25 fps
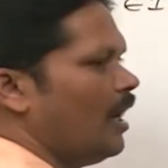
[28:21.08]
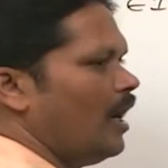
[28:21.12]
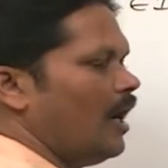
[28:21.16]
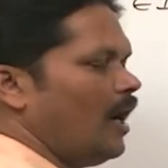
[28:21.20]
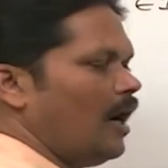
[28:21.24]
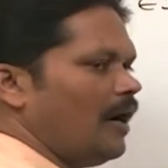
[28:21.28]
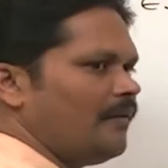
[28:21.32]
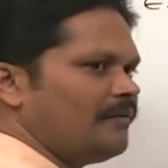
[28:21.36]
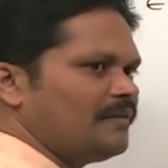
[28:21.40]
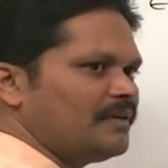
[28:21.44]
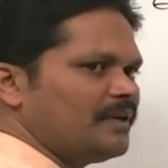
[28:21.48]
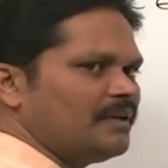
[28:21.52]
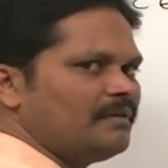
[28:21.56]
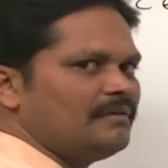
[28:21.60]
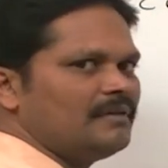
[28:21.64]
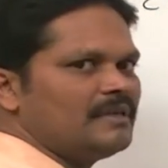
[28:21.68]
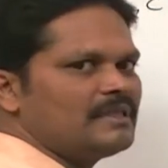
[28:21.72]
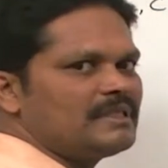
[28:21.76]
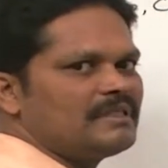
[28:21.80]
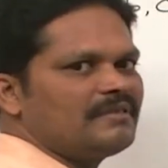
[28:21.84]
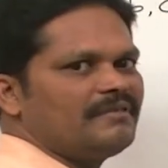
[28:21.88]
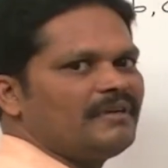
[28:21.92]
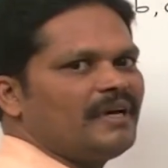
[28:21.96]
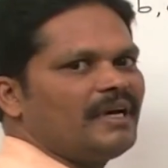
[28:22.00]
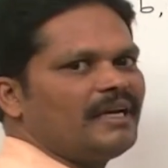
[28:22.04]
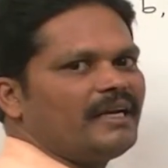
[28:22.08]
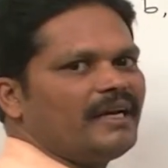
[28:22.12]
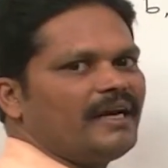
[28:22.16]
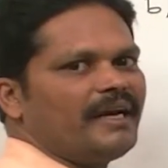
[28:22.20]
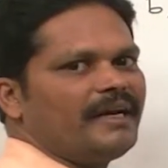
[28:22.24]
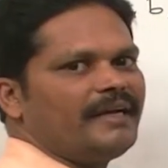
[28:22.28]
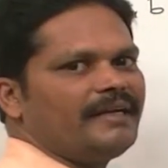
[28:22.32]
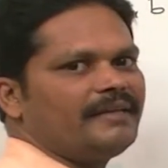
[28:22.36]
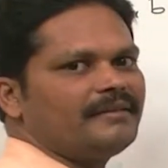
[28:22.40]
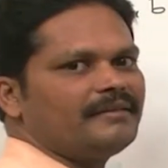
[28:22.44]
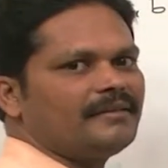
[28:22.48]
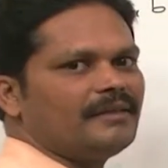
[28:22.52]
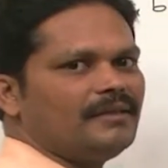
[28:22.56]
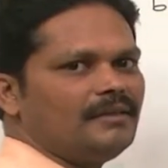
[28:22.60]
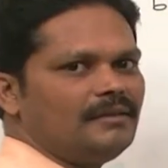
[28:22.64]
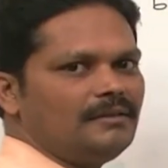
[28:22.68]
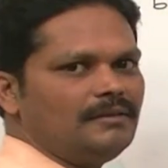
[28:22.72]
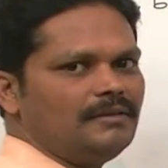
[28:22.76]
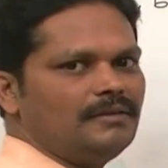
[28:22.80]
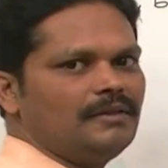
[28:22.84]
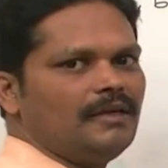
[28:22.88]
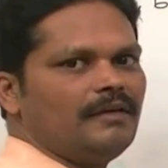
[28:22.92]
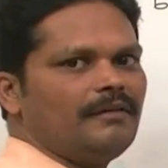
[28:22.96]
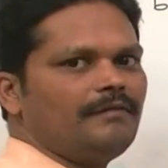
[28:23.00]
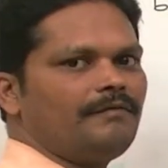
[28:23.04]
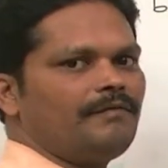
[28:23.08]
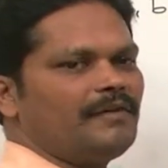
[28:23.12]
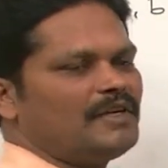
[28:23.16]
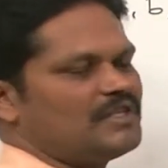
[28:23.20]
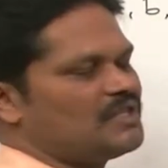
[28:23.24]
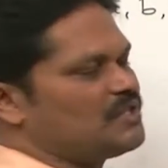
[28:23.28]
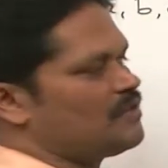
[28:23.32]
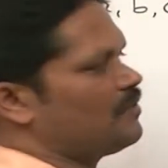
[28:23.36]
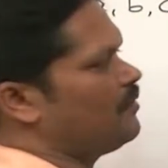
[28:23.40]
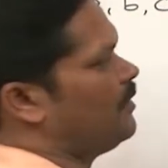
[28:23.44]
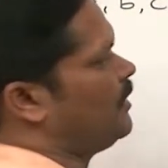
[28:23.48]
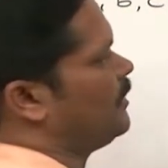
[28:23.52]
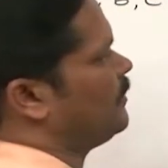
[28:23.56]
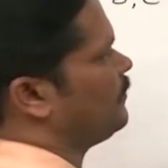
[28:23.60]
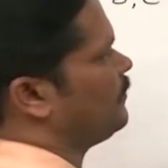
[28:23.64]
afterwards we are adding the first one,